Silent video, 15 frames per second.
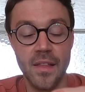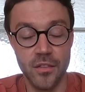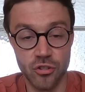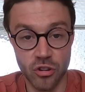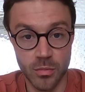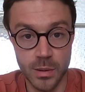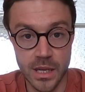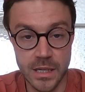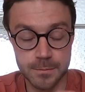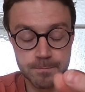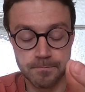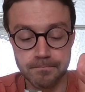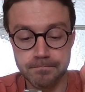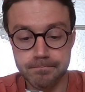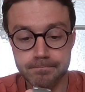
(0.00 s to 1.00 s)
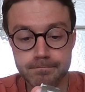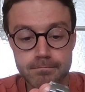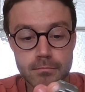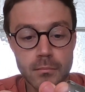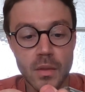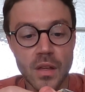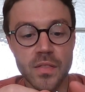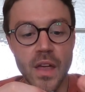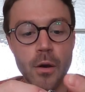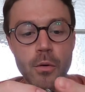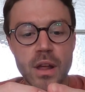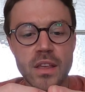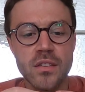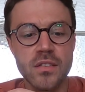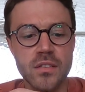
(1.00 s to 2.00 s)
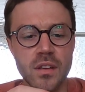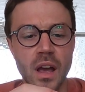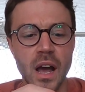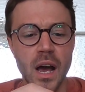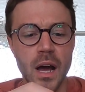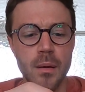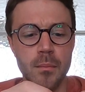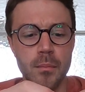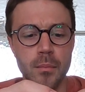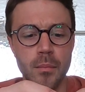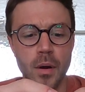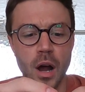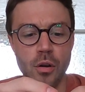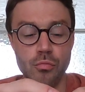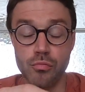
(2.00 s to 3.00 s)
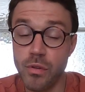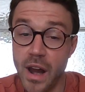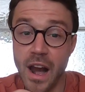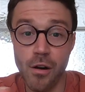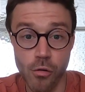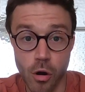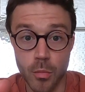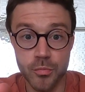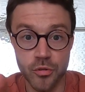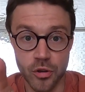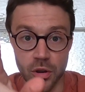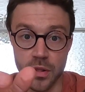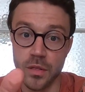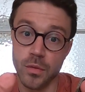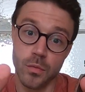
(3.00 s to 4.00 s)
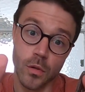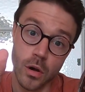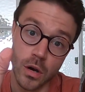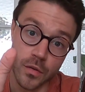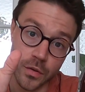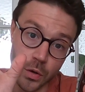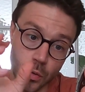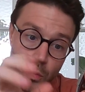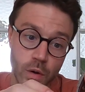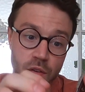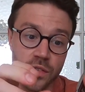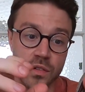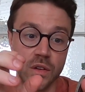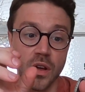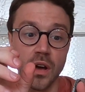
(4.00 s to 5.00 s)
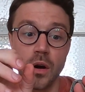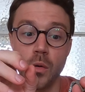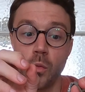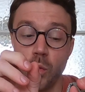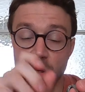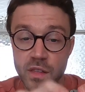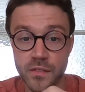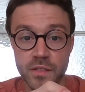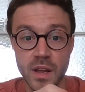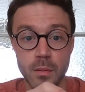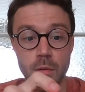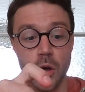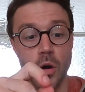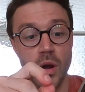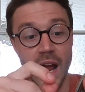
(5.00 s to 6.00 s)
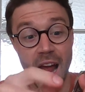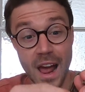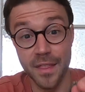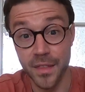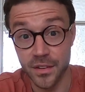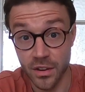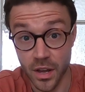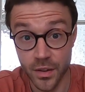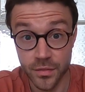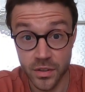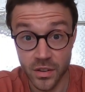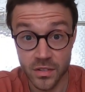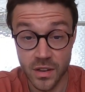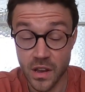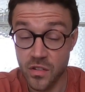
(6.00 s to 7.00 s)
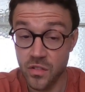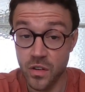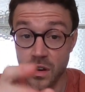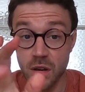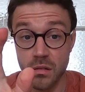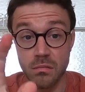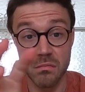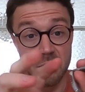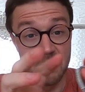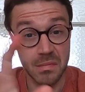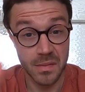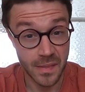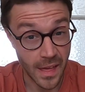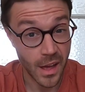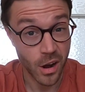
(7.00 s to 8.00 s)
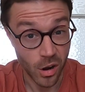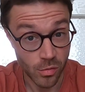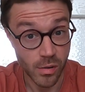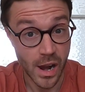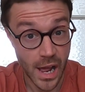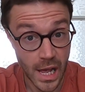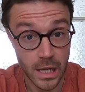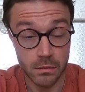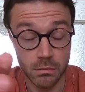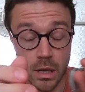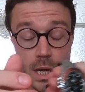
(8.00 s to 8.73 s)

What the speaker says: and the Jubilee. There is a rare option of an oyster with a flip lock and the diver's extension. They are rare.